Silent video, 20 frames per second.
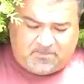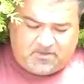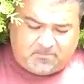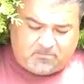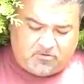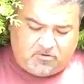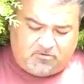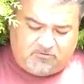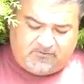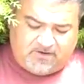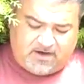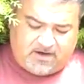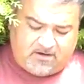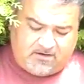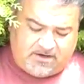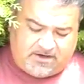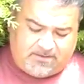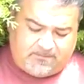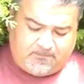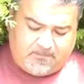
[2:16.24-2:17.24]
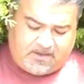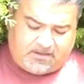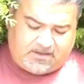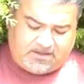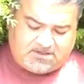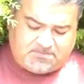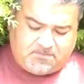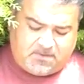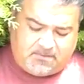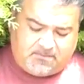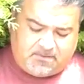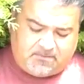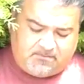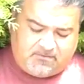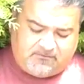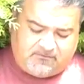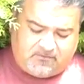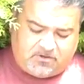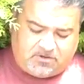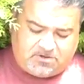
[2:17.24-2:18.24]
ProVary, and let's bump up
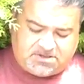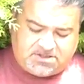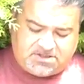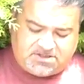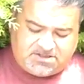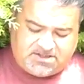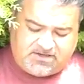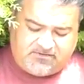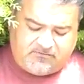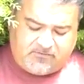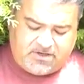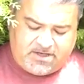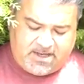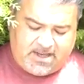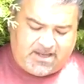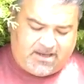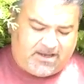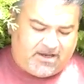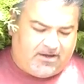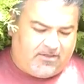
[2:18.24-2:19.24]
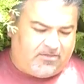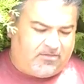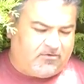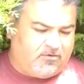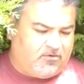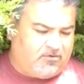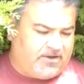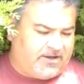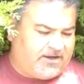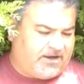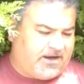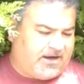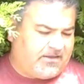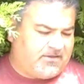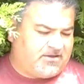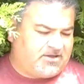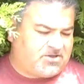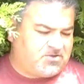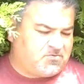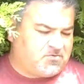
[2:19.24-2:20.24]
the volts and see if we can't get a throat hit out
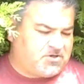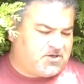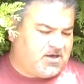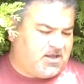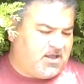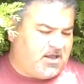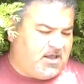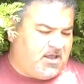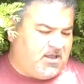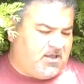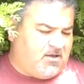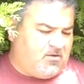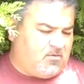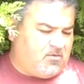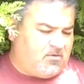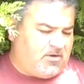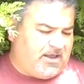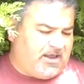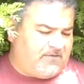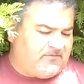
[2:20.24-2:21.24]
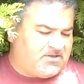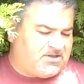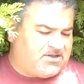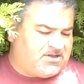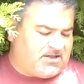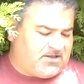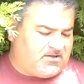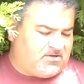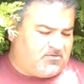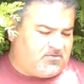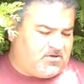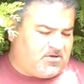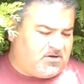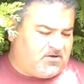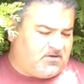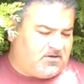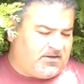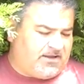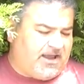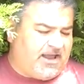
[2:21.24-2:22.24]
of this one. What do I have it set to
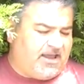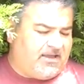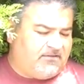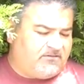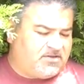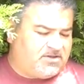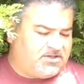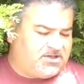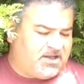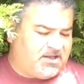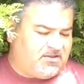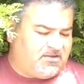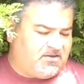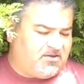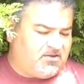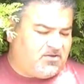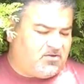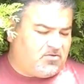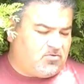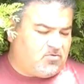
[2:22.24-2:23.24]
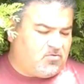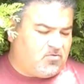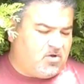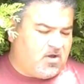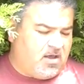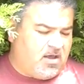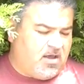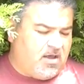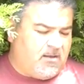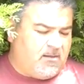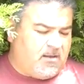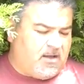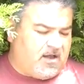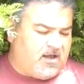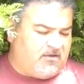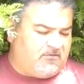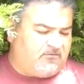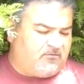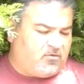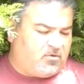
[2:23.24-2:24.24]
currently? I have it set to
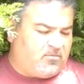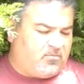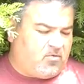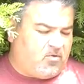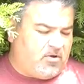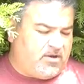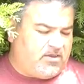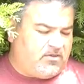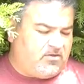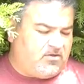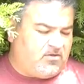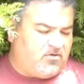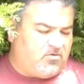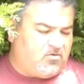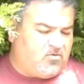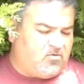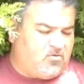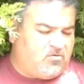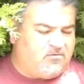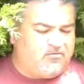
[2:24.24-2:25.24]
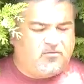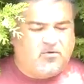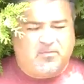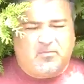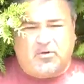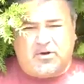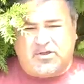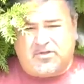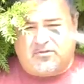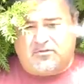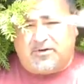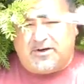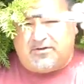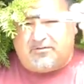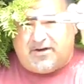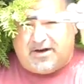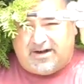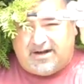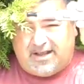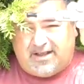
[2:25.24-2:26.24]
4.2,
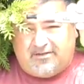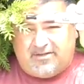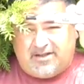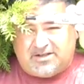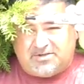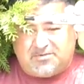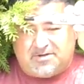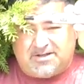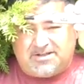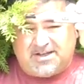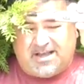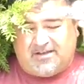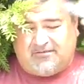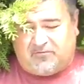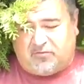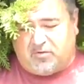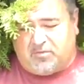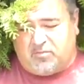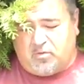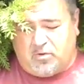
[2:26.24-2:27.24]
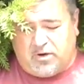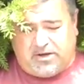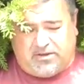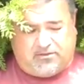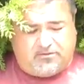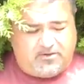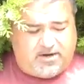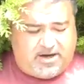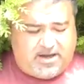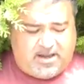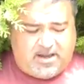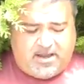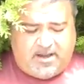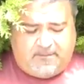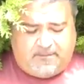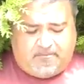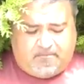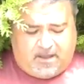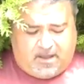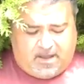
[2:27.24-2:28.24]
4.3 right now. That's what it's at,
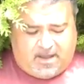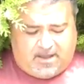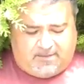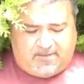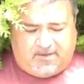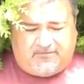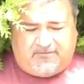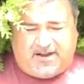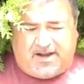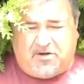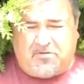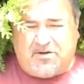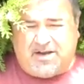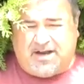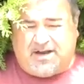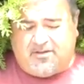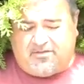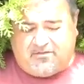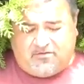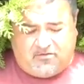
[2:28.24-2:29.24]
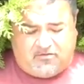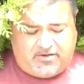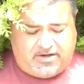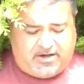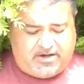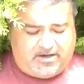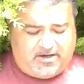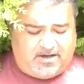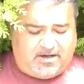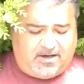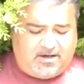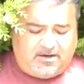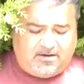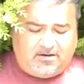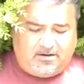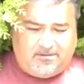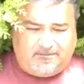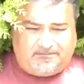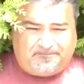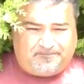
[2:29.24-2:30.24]
4.3. If I don't get a throat hit
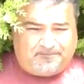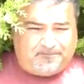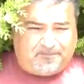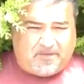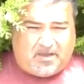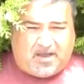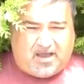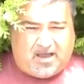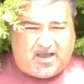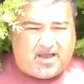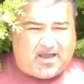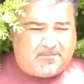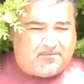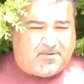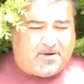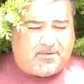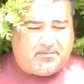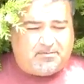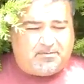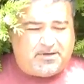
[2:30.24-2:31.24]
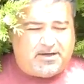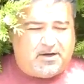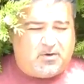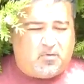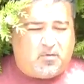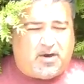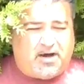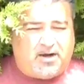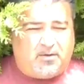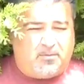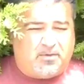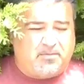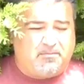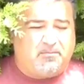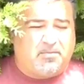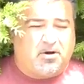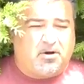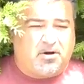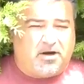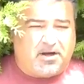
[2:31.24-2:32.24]
here, I'm probably going to wind up
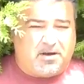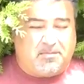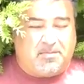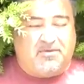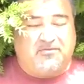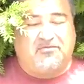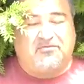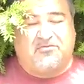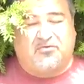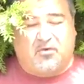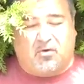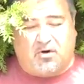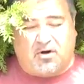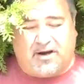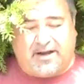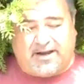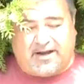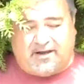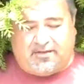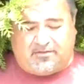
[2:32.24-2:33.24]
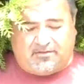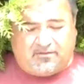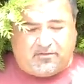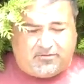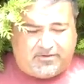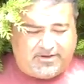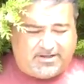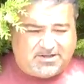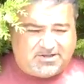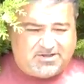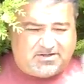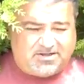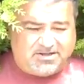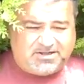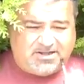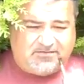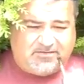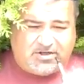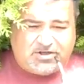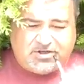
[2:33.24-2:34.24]
with burning before I get a throat hit. So
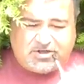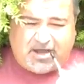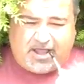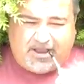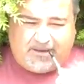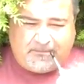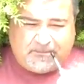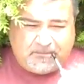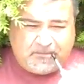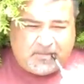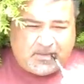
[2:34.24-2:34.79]
let's give it a shot.